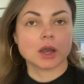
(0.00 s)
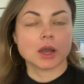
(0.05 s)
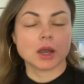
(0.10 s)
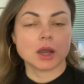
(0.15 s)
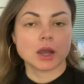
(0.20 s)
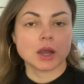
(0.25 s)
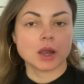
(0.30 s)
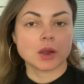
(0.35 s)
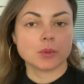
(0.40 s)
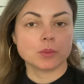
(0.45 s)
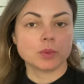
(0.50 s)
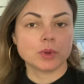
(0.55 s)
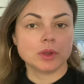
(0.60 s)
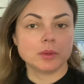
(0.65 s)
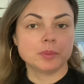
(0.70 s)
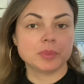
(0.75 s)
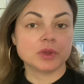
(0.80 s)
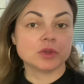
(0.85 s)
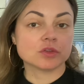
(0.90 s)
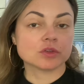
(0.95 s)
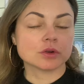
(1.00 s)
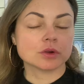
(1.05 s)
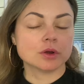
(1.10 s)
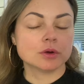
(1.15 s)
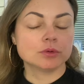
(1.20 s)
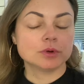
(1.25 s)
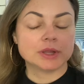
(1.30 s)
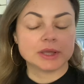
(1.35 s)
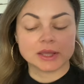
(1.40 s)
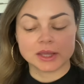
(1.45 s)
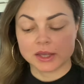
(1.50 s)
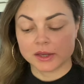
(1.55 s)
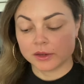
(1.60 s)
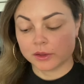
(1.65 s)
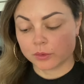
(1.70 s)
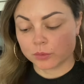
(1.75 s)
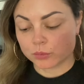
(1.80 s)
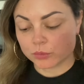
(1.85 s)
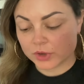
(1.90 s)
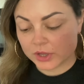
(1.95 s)
I will be slowly
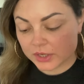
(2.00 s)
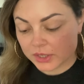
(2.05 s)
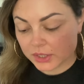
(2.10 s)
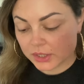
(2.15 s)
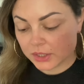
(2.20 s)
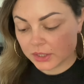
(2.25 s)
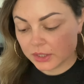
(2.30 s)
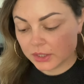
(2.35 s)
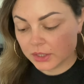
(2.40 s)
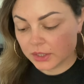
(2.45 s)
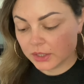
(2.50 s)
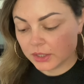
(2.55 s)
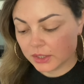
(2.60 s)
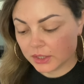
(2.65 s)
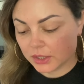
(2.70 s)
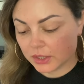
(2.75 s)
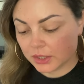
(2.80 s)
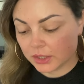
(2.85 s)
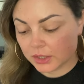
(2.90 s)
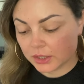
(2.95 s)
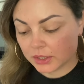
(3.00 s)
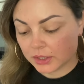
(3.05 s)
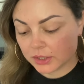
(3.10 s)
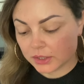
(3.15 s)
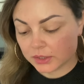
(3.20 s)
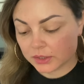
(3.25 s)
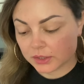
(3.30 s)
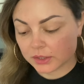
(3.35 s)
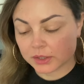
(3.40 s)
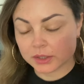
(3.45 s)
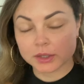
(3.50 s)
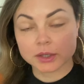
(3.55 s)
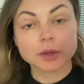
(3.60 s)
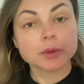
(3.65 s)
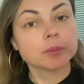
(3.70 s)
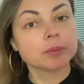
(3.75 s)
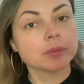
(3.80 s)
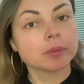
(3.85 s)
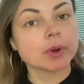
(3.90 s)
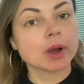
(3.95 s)
getting ready and
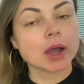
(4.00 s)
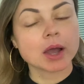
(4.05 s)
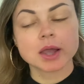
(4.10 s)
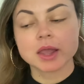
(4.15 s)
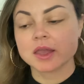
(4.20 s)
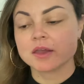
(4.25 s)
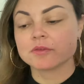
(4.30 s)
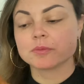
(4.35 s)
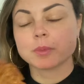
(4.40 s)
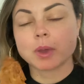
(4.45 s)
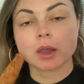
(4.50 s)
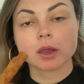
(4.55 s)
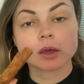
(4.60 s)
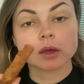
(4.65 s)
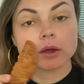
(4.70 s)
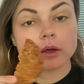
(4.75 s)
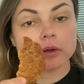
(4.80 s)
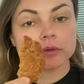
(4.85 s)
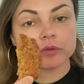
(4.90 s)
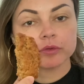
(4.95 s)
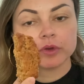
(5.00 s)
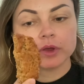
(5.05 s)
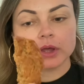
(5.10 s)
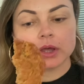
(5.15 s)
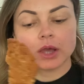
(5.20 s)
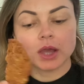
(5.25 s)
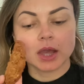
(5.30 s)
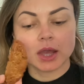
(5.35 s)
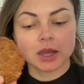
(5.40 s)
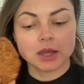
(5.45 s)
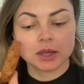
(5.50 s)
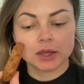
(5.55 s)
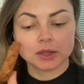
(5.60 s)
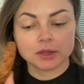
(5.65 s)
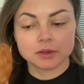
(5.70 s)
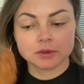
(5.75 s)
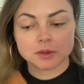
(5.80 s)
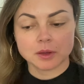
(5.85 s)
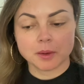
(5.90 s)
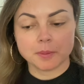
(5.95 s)
I have my coffee
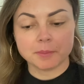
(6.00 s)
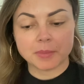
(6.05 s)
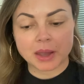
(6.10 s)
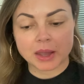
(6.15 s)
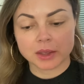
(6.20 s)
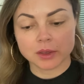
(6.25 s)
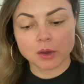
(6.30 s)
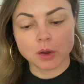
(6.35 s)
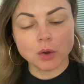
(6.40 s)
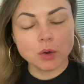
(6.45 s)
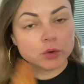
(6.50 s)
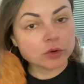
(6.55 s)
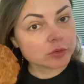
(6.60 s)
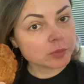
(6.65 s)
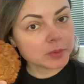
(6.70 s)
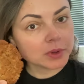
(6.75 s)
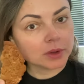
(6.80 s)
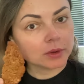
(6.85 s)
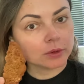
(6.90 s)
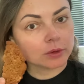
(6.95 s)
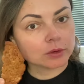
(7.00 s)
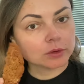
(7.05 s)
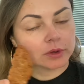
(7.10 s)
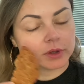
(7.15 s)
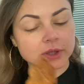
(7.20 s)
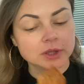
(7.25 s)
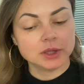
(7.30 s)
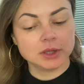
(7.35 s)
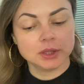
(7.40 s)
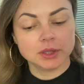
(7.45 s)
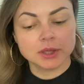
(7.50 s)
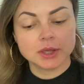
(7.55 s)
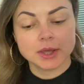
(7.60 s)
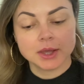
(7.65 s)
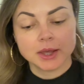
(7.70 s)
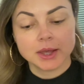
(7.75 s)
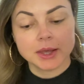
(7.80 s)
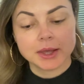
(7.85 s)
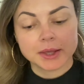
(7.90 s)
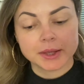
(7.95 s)
and my oatmeal cookie.
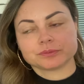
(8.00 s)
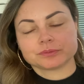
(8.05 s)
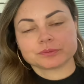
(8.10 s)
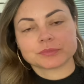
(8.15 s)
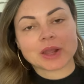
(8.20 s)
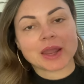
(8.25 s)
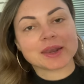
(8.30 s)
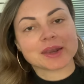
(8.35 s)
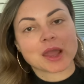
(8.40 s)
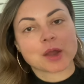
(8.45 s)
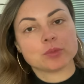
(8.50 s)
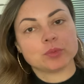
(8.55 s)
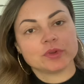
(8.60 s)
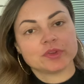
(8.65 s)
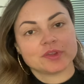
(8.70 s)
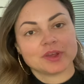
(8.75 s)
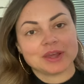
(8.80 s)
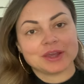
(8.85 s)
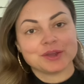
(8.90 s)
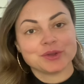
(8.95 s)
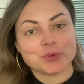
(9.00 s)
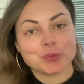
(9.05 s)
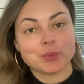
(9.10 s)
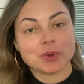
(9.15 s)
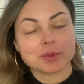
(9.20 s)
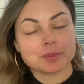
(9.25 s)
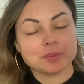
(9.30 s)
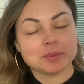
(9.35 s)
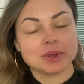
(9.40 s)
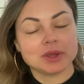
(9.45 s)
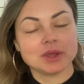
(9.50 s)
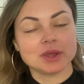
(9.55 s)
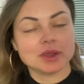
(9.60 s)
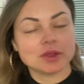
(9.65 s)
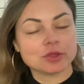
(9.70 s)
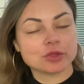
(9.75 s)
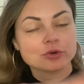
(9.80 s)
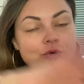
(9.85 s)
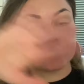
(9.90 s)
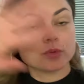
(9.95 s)
And I will take you with me
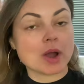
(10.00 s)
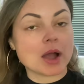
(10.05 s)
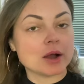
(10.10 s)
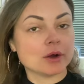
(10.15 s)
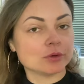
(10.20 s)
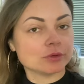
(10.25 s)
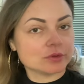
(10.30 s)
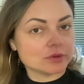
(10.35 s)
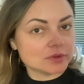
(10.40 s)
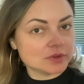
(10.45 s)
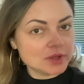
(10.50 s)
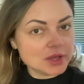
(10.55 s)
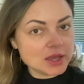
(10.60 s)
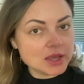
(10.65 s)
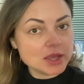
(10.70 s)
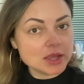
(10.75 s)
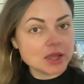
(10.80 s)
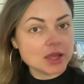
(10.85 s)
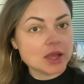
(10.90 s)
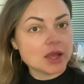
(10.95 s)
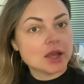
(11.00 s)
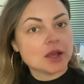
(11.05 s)
throughout the day.